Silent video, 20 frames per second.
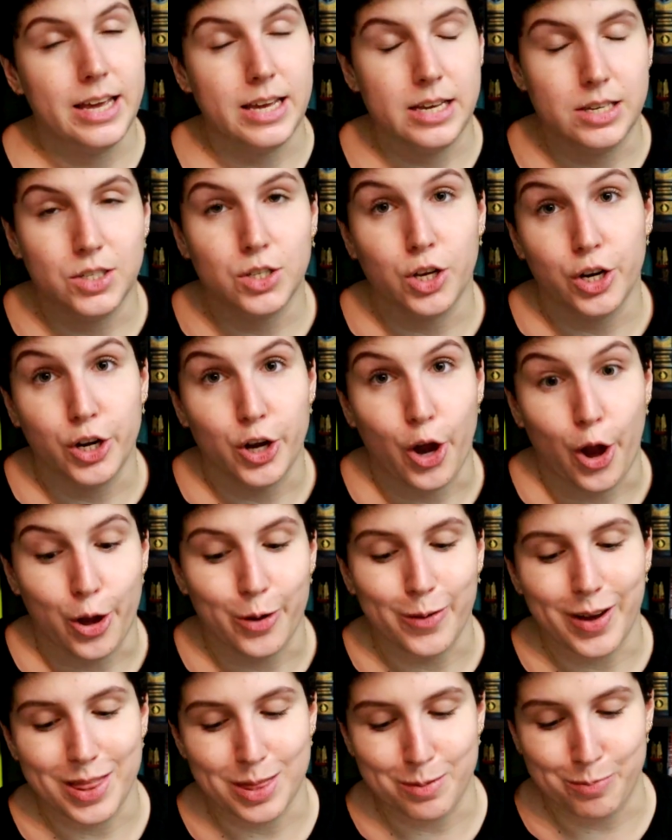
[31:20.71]
is going to
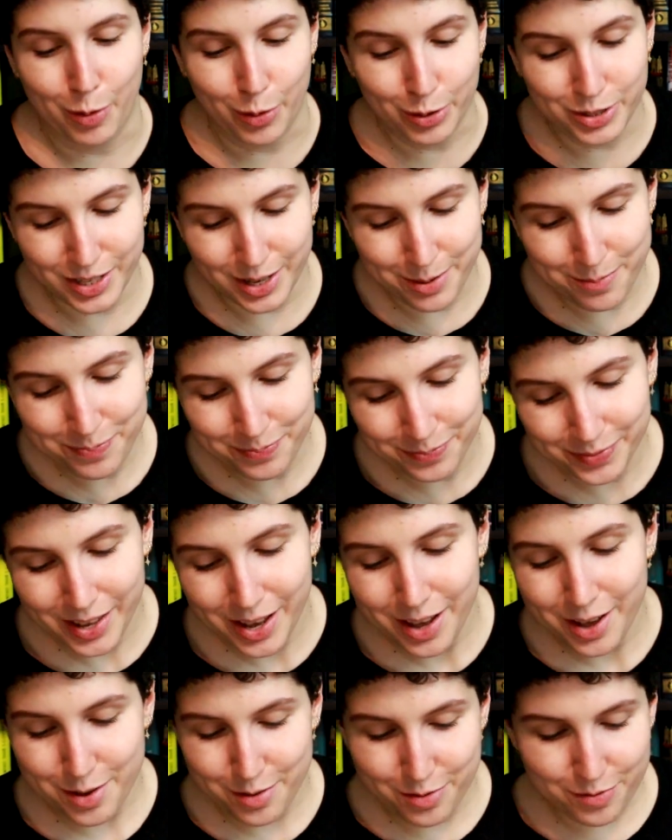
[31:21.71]
go at the bottom
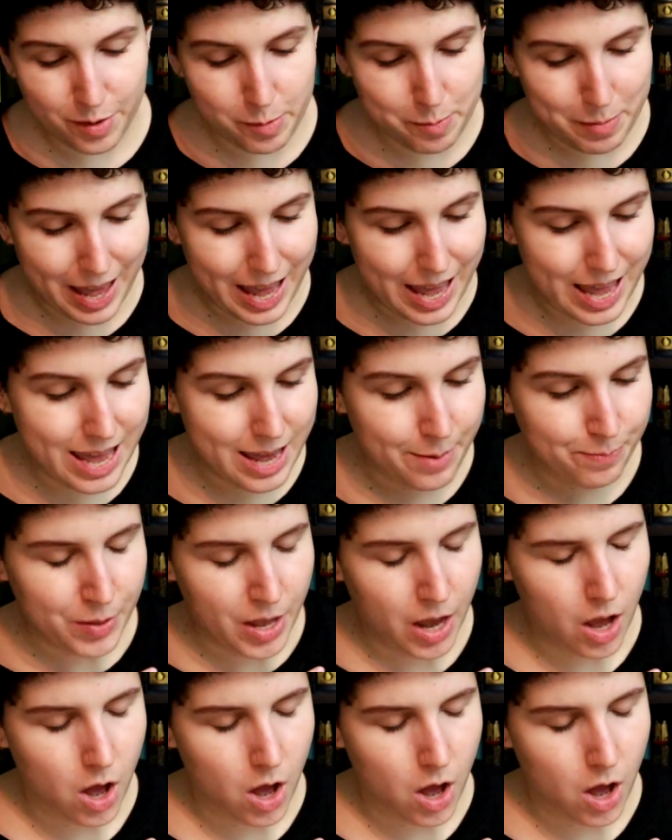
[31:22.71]
for me.